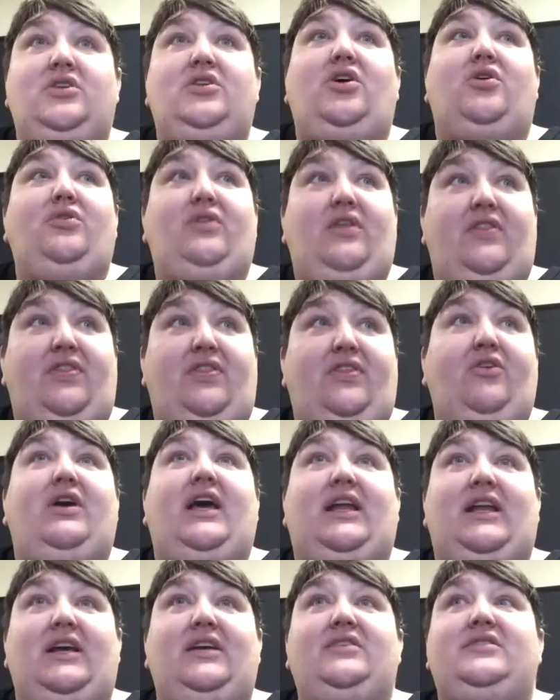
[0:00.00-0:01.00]
to know that they're
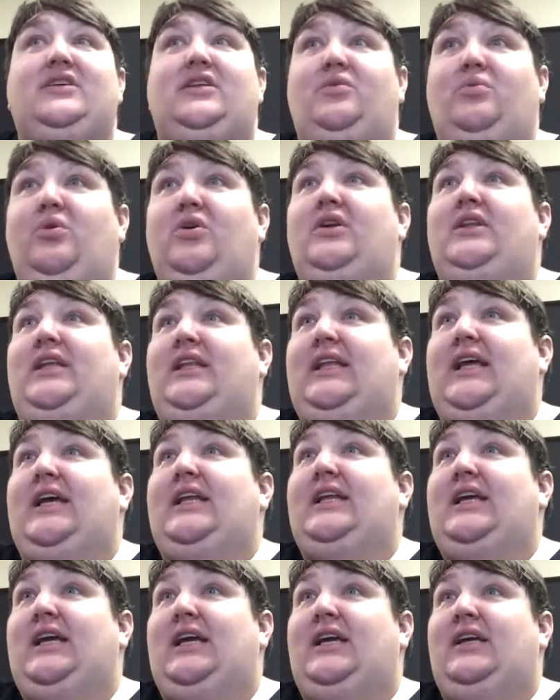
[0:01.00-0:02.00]
getting to the word that they
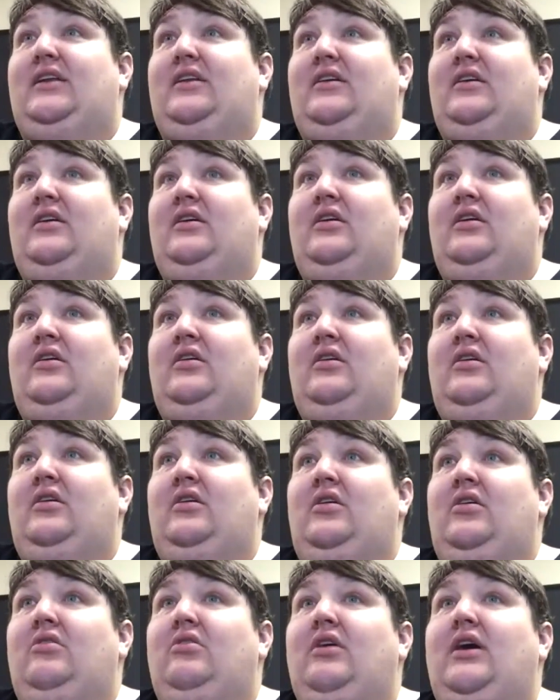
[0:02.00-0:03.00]
need,
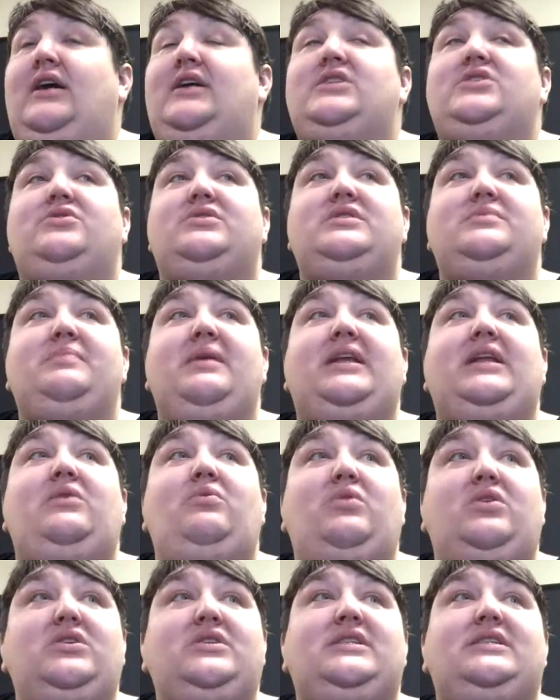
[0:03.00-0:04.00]
right? So as many
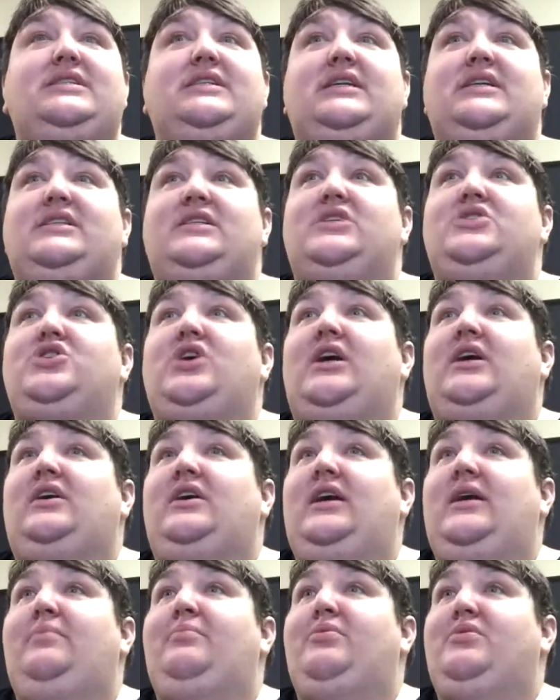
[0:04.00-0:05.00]
words as the child
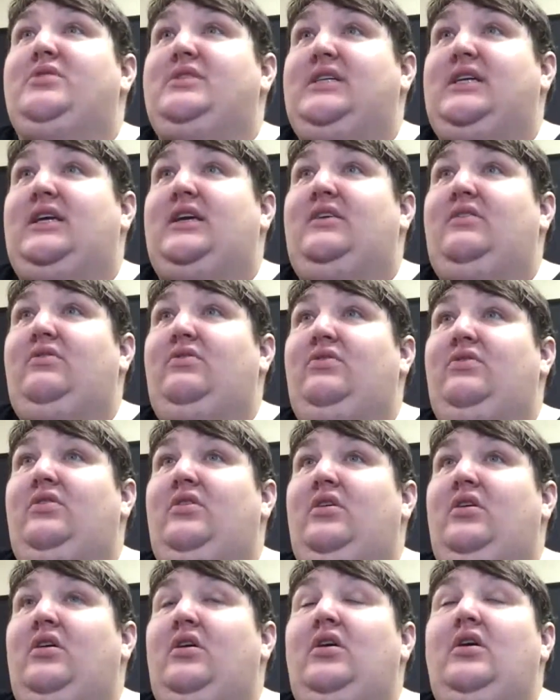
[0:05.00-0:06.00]
can perceive,
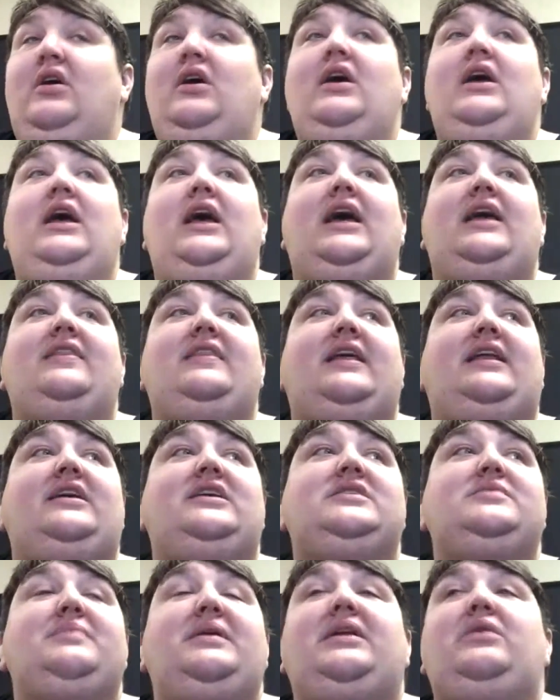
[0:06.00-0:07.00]
and then
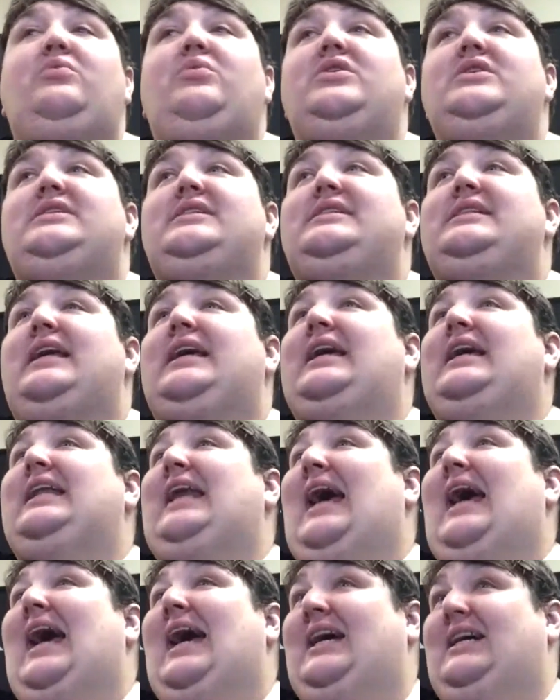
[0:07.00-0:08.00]
as many words as they can
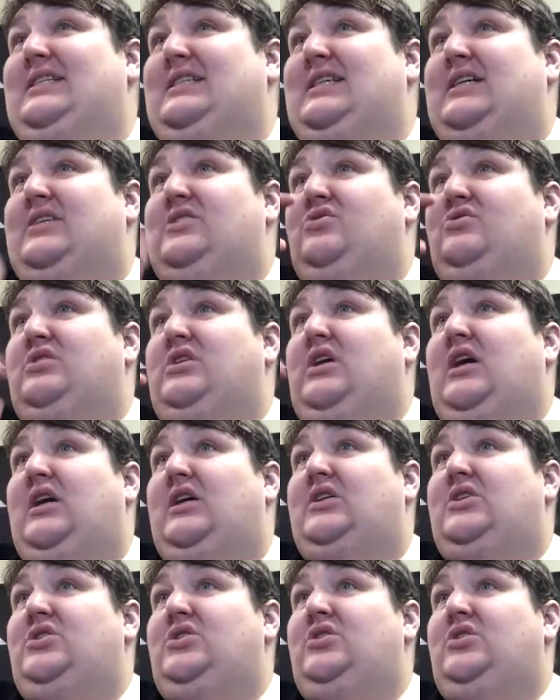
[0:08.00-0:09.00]
access or
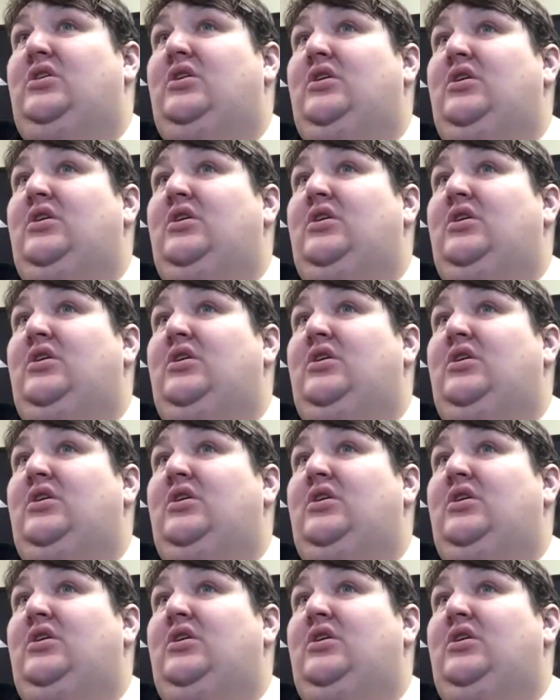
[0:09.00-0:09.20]
touch.